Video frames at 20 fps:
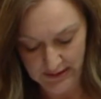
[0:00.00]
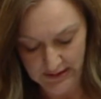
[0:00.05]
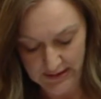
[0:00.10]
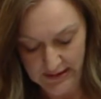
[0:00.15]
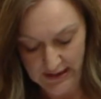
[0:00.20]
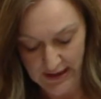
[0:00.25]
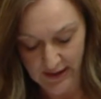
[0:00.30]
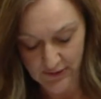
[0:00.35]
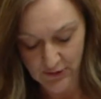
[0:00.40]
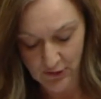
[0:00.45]

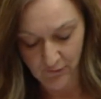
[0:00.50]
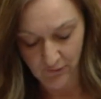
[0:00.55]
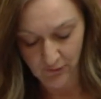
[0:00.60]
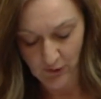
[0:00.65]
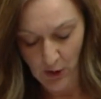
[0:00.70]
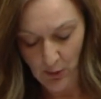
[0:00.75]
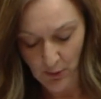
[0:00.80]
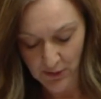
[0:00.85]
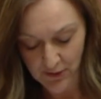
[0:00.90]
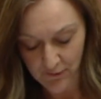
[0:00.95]
And the
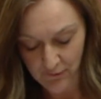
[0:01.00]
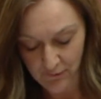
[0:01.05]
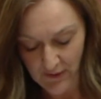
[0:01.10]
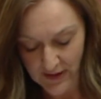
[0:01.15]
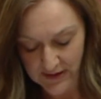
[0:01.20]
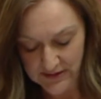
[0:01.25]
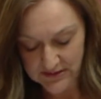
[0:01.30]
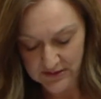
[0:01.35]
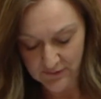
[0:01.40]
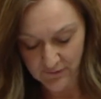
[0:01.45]
flow-on
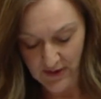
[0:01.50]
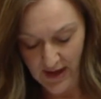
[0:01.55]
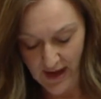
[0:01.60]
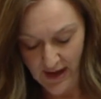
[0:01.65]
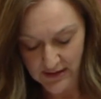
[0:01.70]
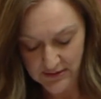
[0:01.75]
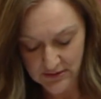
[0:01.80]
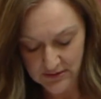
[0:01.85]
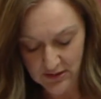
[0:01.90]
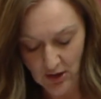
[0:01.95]
effects of
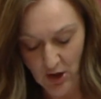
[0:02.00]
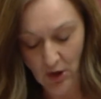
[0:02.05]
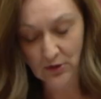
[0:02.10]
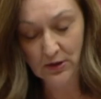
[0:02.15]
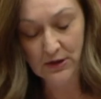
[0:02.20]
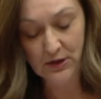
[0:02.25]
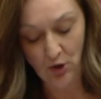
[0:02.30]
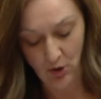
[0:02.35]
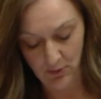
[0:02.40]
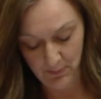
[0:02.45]
that
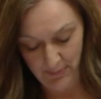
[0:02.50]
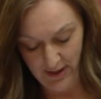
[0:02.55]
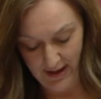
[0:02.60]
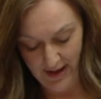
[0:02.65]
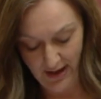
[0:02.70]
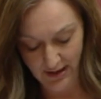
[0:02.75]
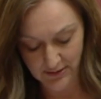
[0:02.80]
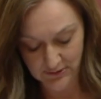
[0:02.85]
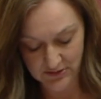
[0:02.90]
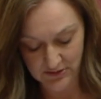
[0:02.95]
only
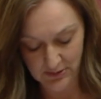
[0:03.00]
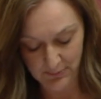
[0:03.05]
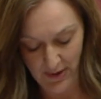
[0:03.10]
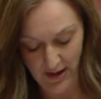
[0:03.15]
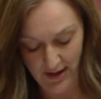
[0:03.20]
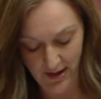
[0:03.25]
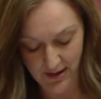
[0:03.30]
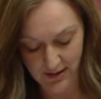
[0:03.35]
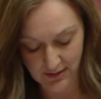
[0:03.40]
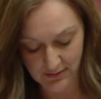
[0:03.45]
compound the
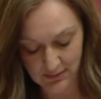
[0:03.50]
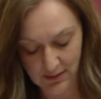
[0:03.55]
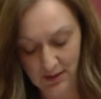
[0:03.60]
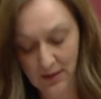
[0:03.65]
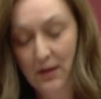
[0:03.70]
pain.